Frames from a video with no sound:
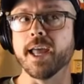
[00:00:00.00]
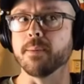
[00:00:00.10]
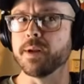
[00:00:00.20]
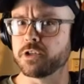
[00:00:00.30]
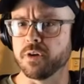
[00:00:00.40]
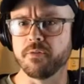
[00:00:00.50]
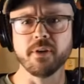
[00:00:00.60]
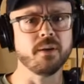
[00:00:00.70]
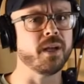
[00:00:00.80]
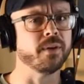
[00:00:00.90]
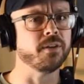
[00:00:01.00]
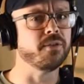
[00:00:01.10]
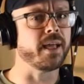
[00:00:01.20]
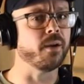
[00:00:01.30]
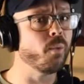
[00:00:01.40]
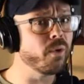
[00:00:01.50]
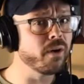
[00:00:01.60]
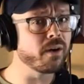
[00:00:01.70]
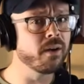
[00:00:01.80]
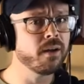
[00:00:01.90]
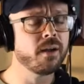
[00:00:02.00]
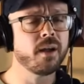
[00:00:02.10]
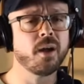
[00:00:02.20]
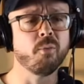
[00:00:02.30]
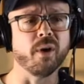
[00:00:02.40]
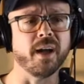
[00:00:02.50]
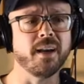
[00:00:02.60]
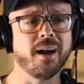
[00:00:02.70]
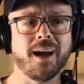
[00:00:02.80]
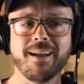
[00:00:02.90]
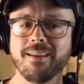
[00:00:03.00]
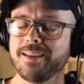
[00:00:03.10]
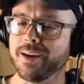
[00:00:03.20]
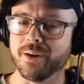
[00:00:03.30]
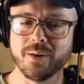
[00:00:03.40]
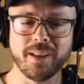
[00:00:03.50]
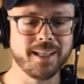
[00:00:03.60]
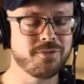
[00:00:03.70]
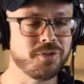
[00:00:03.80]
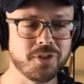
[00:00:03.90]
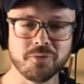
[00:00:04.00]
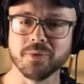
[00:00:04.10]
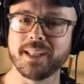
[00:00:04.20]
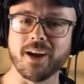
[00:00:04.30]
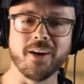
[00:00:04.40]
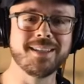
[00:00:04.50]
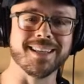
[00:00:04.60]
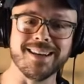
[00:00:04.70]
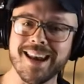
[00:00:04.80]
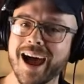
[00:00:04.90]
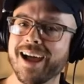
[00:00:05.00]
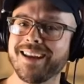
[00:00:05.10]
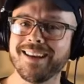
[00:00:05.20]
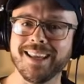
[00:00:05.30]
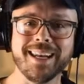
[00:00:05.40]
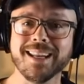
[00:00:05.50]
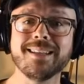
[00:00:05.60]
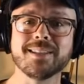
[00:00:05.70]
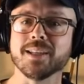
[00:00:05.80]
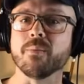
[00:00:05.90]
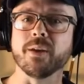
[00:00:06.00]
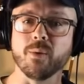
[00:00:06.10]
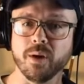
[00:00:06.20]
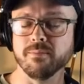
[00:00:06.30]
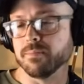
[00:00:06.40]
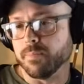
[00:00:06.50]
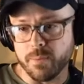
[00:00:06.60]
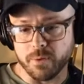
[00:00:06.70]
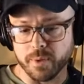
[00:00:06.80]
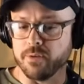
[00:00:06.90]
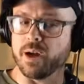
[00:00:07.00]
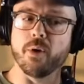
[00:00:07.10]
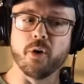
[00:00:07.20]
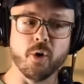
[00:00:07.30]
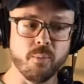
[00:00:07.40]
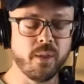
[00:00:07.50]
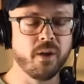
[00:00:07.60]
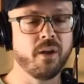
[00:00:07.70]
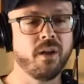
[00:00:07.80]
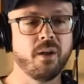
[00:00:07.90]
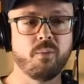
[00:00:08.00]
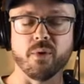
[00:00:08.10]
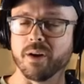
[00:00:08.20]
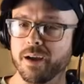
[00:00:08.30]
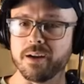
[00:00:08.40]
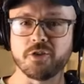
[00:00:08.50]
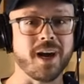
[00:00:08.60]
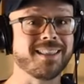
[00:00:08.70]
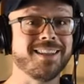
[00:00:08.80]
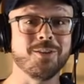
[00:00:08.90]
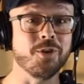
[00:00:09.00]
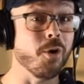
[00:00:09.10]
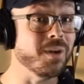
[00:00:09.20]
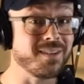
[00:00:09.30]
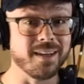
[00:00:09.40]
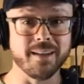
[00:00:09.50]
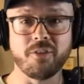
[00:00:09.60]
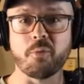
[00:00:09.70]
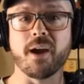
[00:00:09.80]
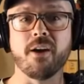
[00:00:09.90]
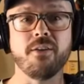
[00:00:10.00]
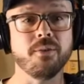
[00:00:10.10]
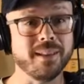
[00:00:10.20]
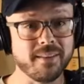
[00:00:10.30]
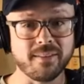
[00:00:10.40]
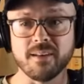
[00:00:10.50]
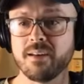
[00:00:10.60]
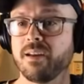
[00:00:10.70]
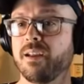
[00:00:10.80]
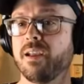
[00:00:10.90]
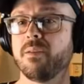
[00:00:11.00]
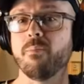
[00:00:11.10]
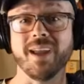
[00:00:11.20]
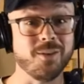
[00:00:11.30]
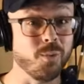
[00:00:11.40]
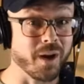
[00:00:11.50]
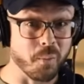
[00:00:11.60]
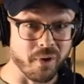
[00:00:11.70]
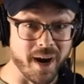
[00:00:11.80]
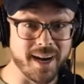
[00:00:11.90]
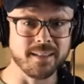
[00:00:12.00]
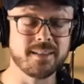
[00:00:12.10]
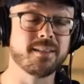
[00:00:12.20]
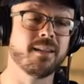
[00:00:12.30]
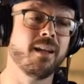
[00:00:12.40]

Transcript: and I'm not sure if you're going to be able to do that at work, but it's just really hard to not get into something. Maybe when you come home, put on a track that you know is going to inspire you, listen, make you want to practice.